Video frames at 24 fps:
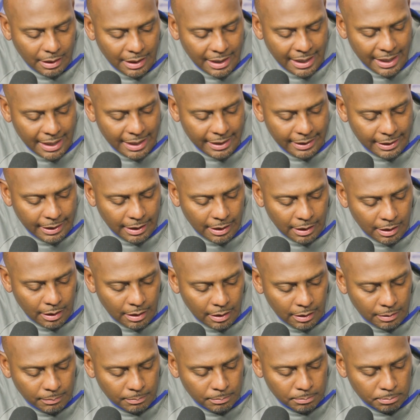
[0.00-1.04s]
And
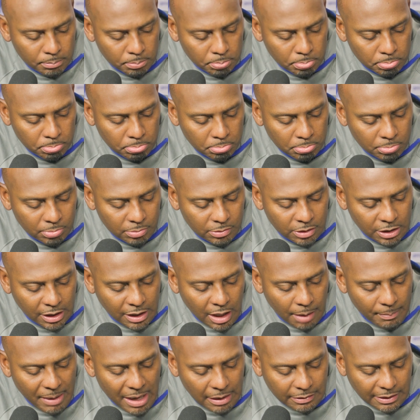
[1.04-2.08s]
to
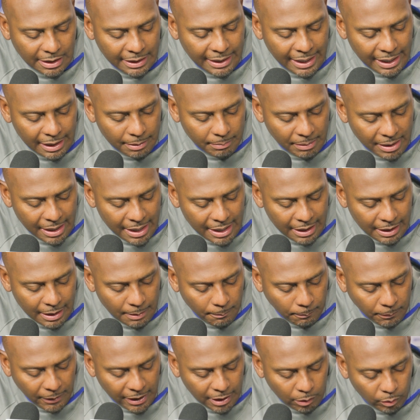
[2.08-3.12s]
come out today, man,
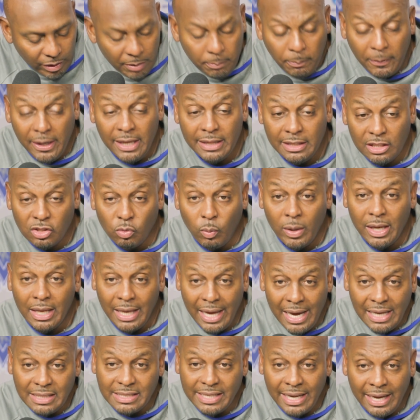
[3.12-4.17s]
and play the way he played this way
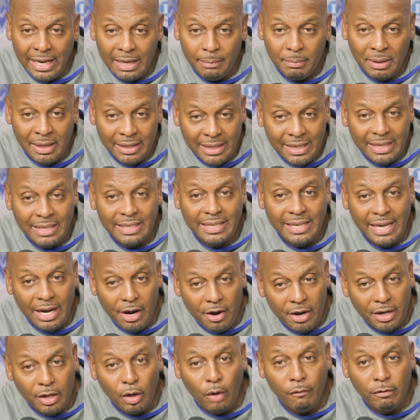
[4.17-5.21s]
last game and then
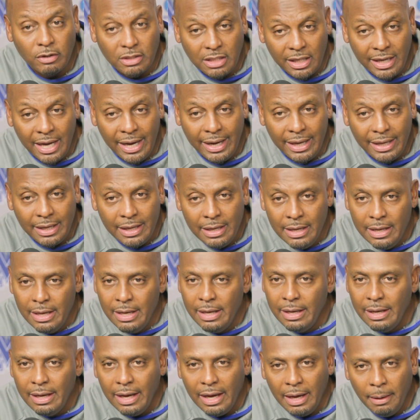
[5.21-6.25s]
carried over tonight
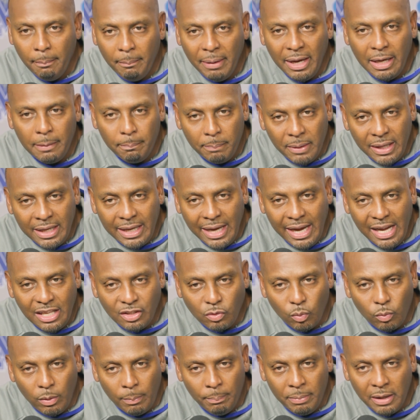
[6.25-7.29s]
and made big
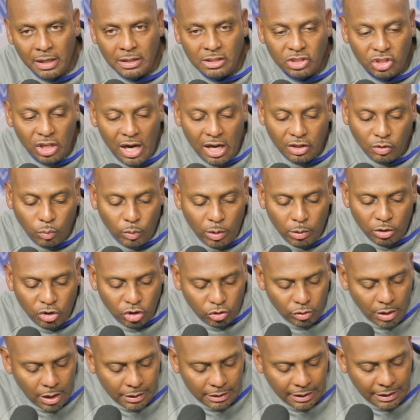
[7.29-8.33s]
games, big shots when we were
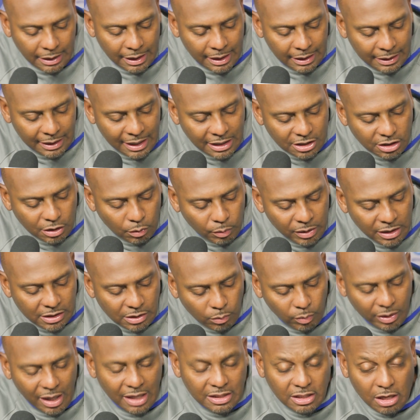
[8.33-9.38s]
struggling. And that's the
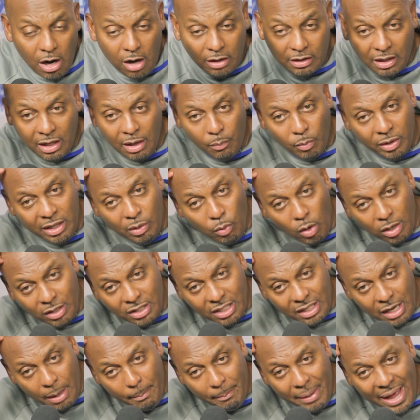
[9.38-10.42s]
reason when I talked to him when he
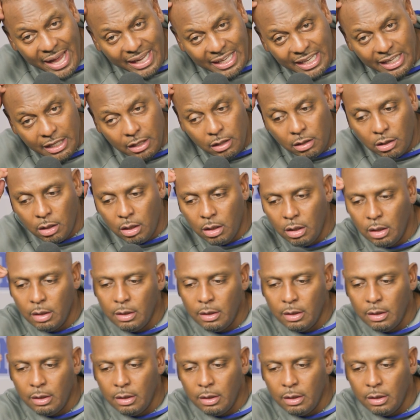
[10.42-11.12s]
wanted to come back here,